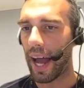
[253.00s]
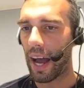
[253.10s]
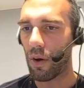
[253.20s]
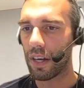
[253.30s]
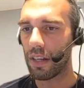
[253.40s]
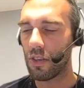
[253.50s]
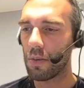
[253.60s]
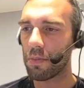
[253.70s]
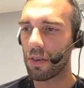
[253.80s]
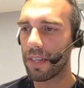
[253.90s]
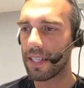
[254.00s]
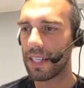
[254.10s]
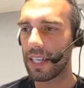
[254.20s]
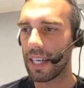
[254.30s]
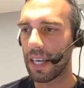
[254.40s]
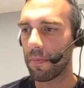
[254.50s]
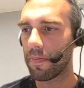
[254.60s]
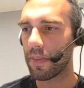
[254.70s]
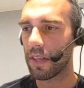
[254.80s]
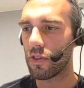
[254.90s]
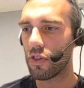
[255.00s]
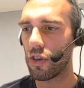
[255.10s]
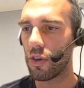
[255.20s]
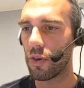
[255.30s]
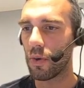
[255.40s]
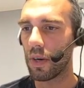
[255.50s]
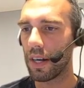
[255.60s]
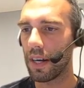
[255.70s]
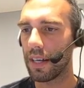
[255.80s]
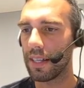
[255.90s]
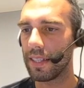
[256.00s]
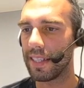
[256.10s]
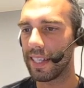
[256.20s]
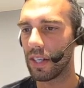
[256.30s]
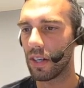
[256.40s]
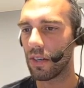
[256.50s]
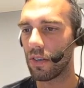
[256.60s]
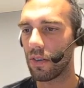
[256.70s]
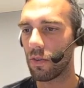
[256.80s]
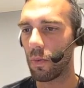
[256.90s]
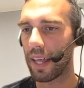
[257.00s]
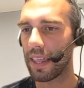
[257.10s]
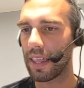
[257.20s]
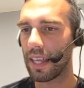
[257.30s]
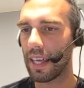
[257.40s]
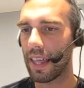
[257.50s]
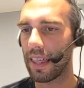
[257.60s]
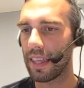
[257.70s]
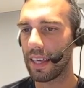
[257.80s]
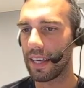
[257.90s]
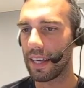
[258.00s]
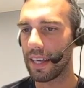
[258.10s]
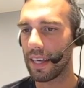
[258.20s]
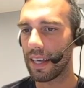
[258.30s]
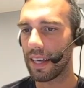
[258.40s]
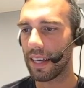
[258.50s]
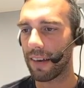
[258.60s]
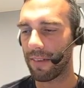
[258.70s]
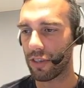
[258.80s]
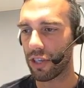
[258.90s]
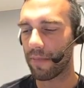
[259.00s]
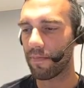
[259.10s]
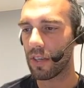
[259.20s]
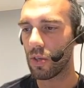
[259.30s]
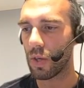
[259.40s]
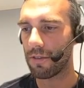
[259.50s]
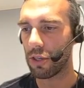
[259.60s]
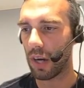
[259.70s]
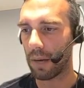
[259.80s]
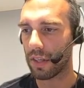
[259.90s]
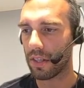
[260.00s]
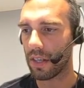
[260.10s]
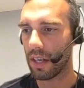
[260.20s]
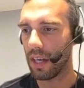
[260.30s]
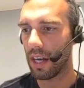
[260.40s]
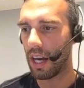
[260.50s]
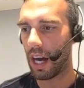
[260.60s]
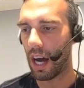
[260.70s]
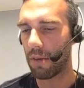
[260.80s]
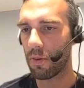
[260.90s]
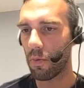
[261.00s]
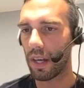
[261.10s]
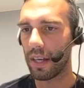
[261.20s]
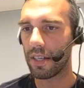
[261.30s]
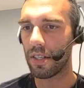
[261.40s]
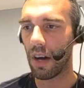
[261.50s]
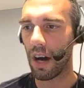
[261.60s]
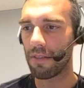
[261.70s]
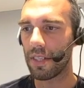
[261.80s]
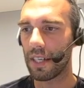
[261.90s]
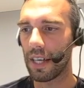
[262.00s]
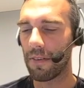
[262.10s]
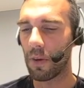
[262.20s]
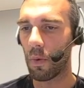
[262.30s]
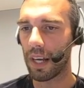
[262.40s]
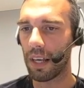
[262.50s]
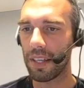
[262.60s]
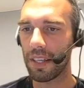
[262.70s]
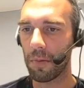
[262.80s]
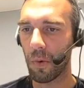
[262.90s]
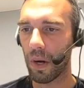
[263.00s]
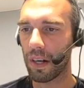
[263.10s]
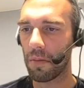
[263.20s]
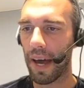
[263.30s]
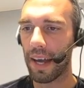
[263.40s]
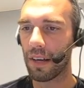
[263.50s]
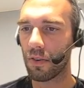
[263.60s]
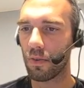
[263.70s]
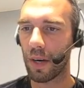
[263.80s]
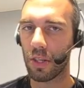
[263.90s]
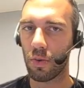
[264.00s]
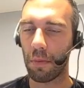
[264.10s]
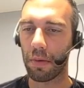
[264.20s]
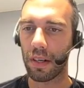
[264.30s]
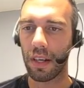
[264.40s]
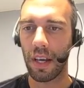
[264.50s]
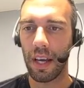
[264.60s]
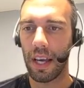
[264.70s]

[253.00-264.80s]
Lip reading: So how can you improve this team to deal with the Galvantula? You have 2 options. Option 1 is to obviously, if you want to keep the double water in the back, run a Swampert.